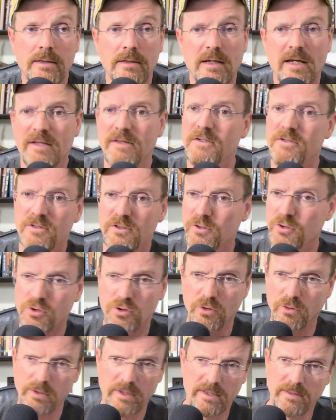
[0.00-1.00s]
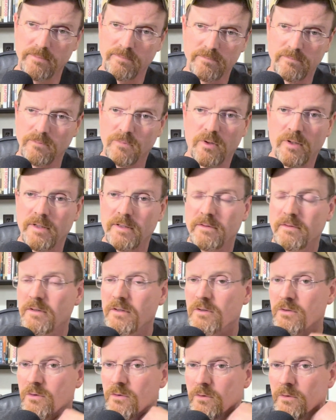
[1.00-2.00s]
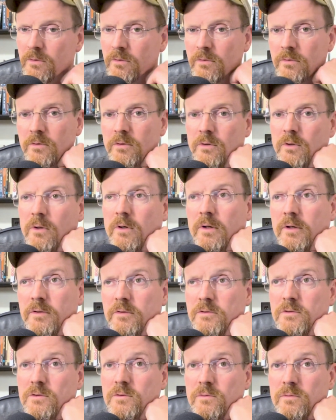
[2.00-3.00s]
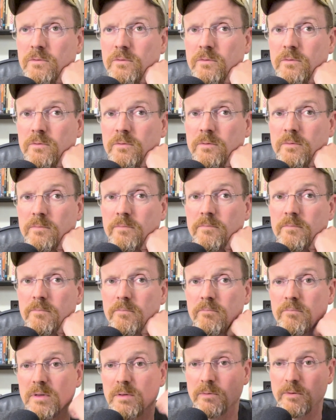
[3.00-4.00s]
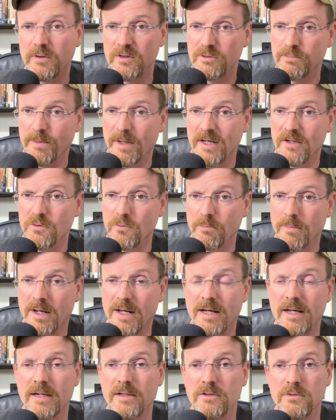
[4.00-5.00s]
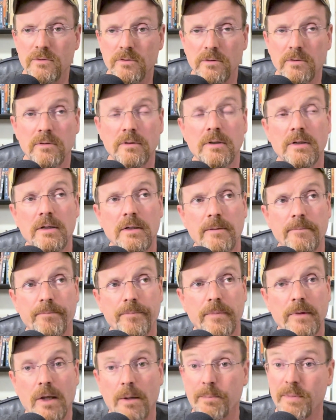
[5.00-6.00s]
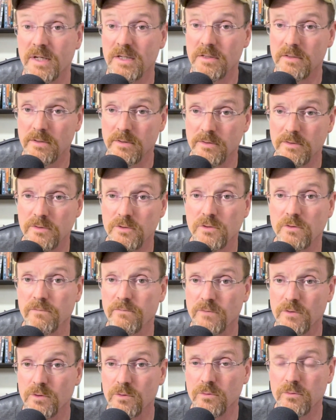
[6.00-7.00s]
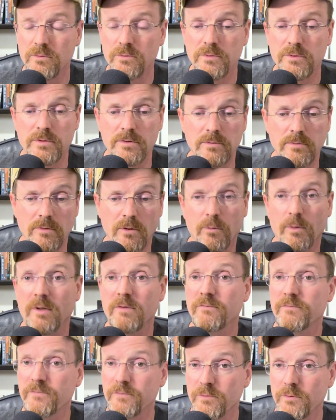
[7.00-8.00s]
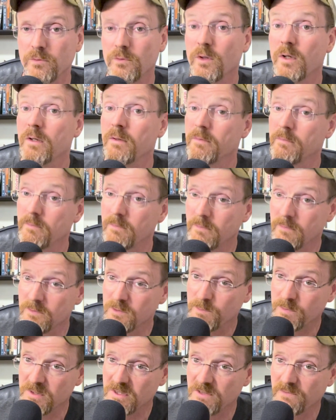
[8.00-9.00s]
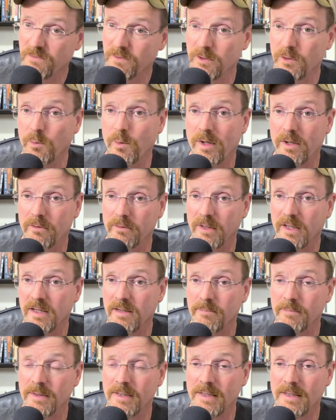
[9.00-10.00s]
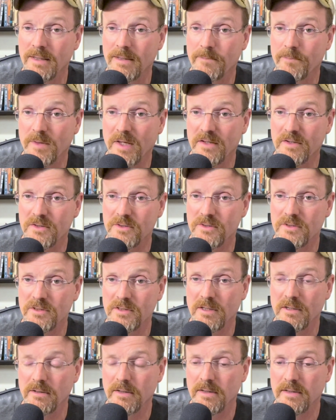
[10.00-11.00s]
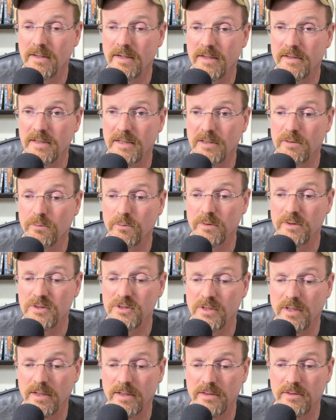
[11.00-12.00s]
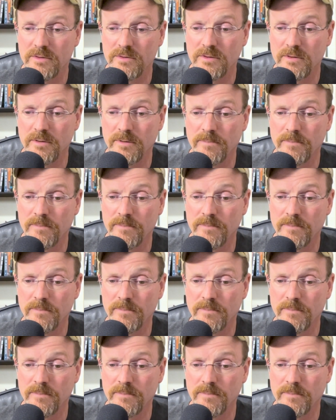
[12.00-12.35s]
And this is a journey, right, that you're on to be able to expand your mind, your opinions, your views around food, specifically wild game. And this is an area that I think he really shines.